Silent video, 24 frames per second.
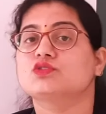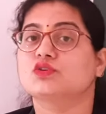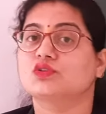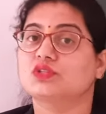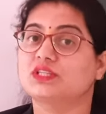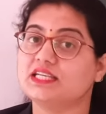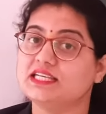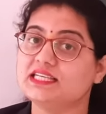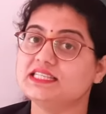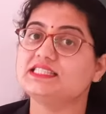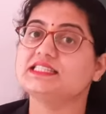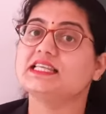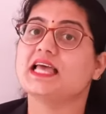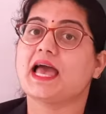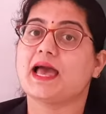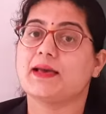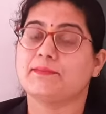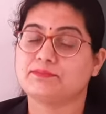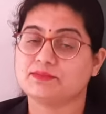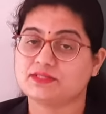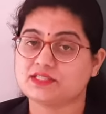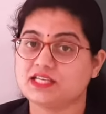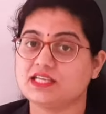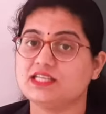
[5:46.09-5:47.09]
So this
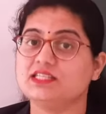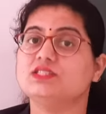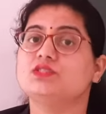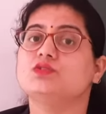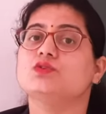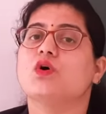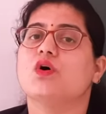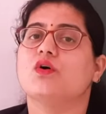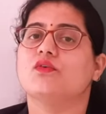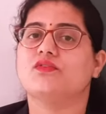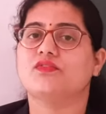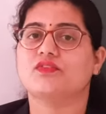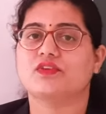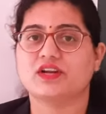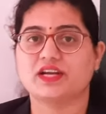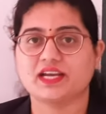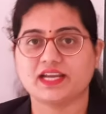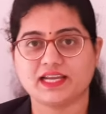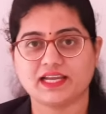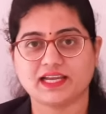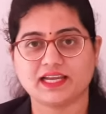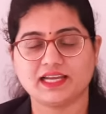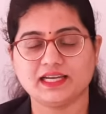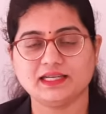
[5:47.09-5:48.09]
absence of
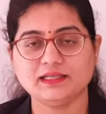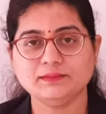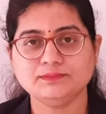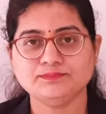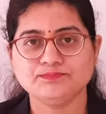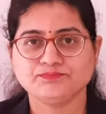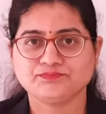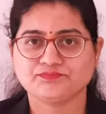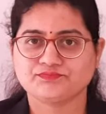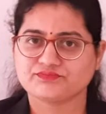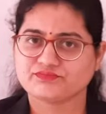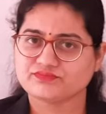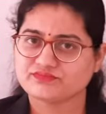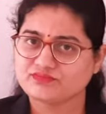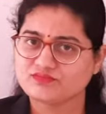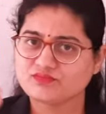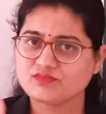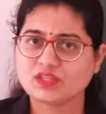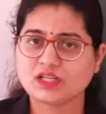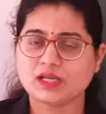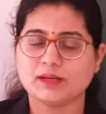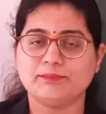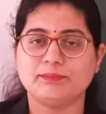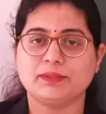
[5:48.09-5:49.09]
rain,